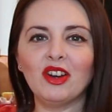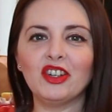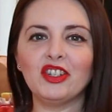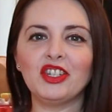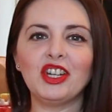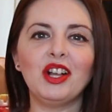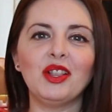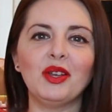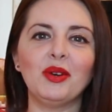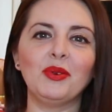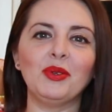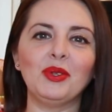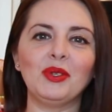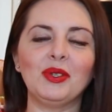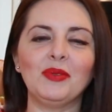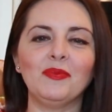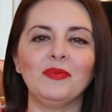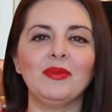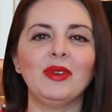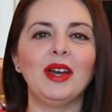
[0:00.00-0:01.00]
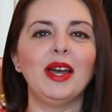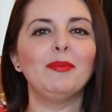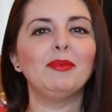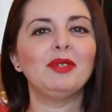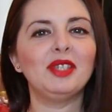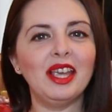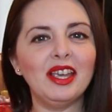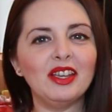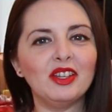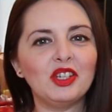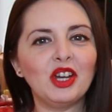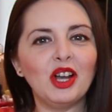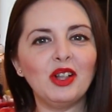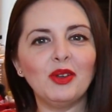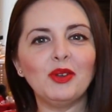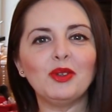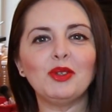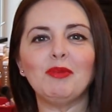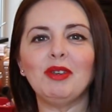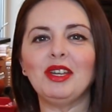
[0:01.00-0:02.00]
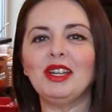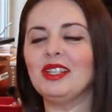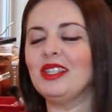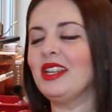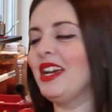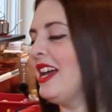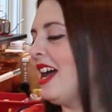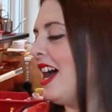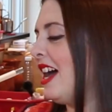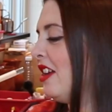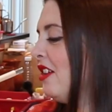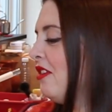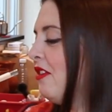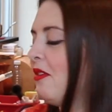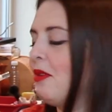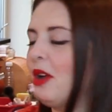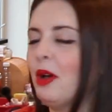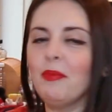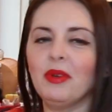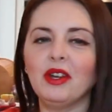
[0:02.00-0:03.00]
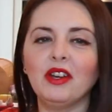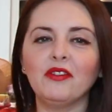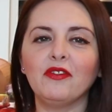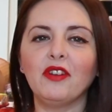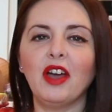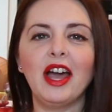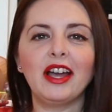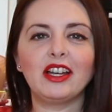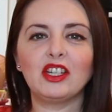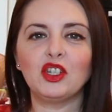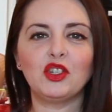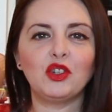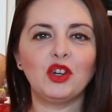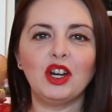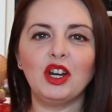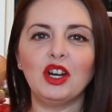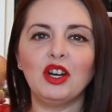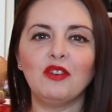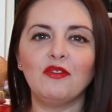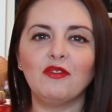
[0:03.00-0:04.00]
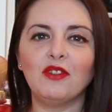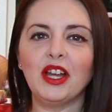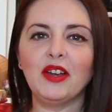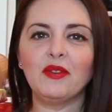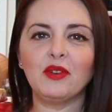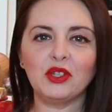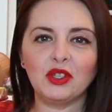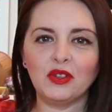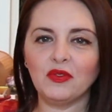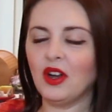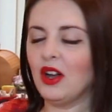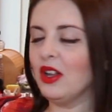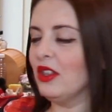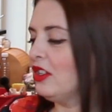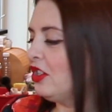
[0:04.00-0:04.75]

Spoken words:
Jellos. I'm saying Jellos because I had a bit of extra flavors of all